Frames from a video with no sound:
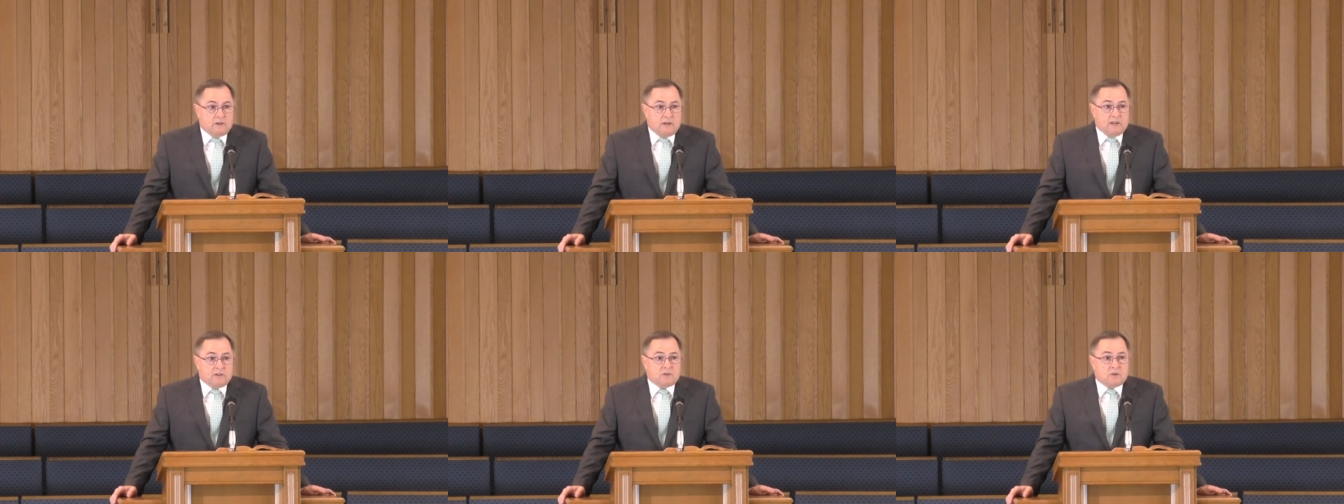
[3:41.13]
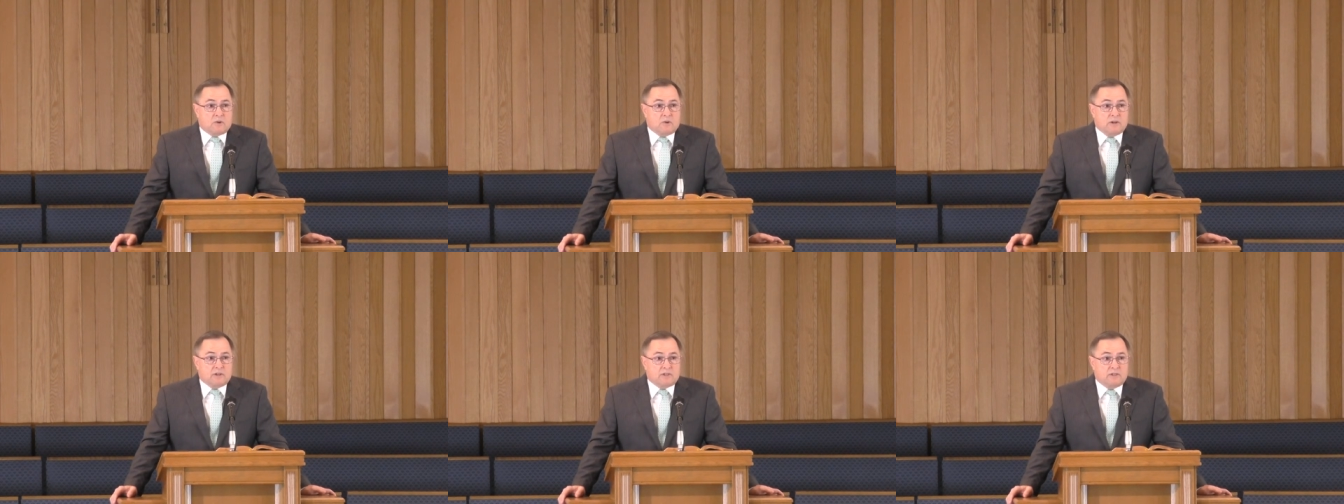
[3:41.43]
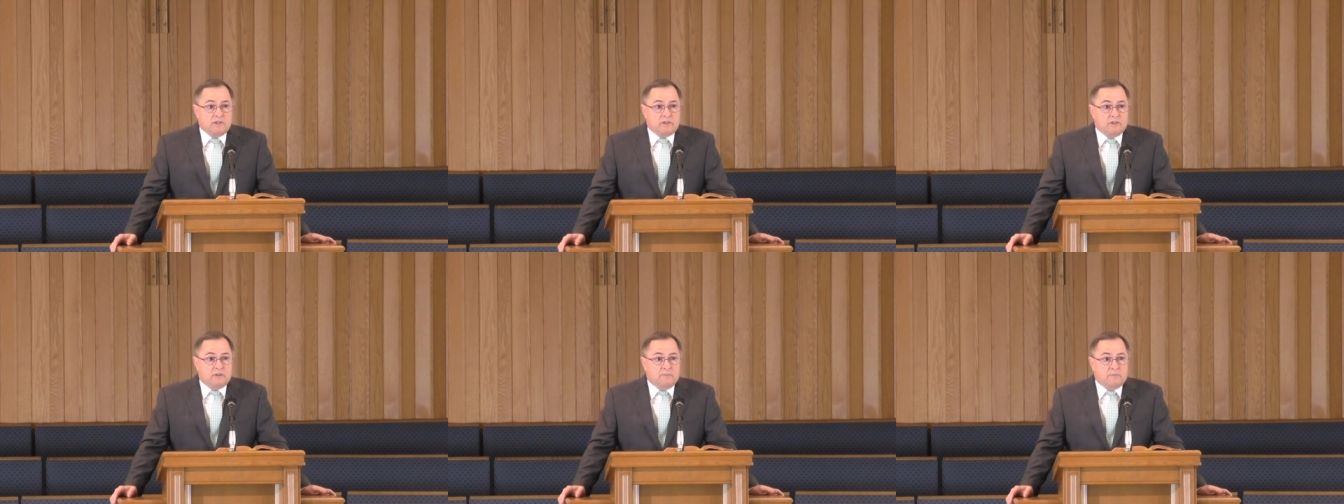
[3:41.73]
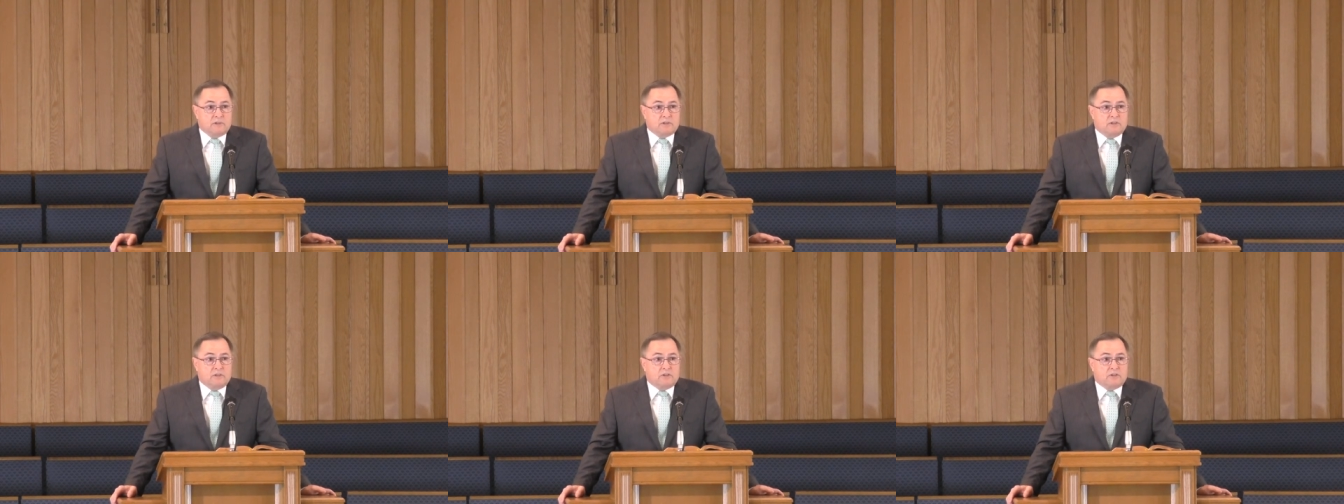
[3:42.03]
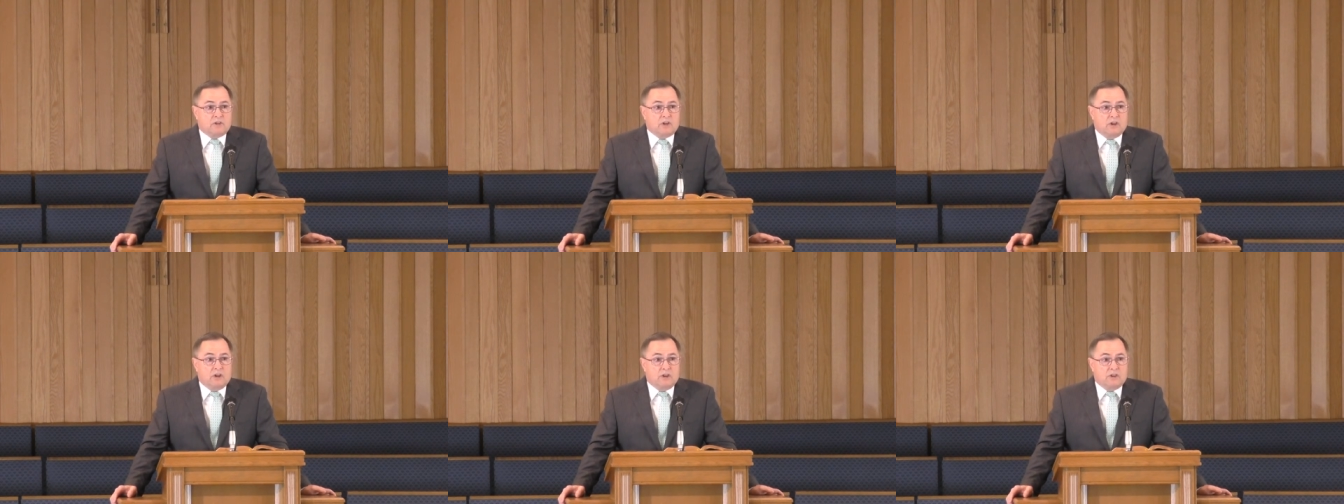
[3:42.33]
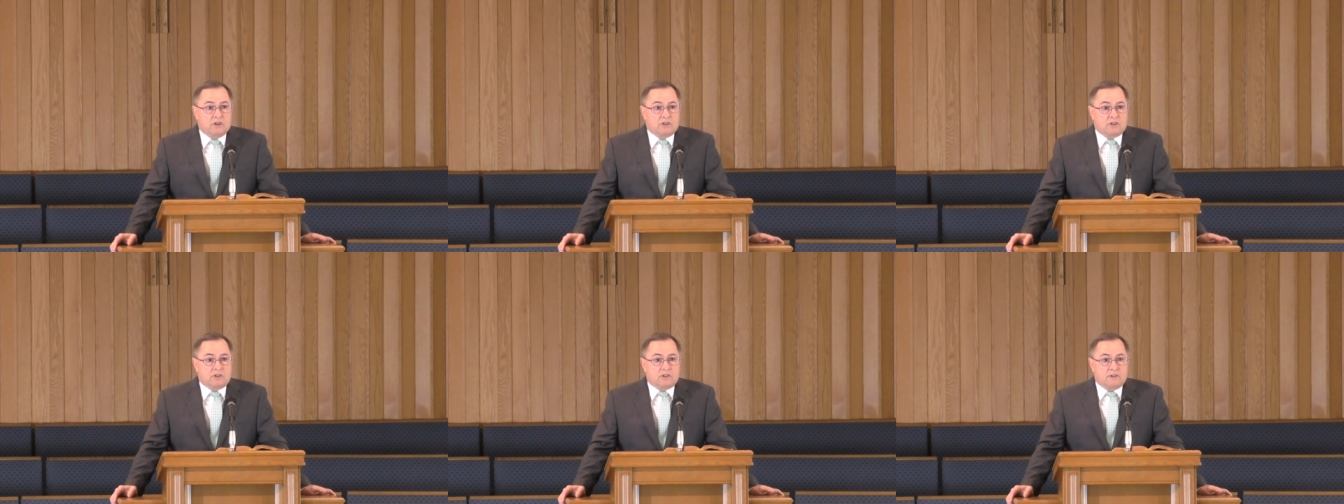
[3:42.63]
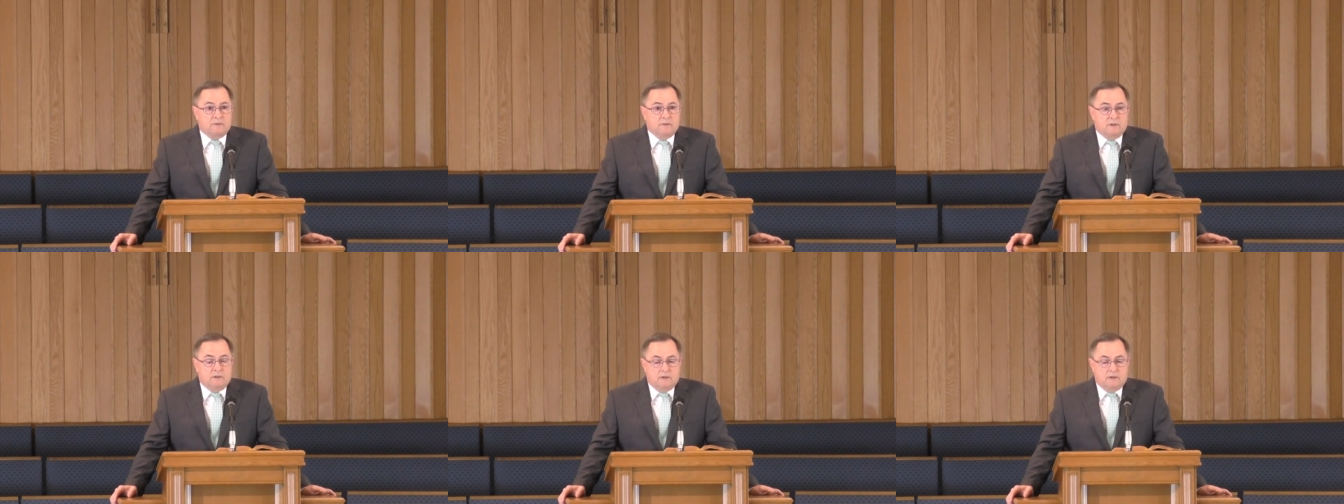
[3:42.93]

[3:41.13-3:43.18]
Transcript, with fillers: as Christendom, as the church,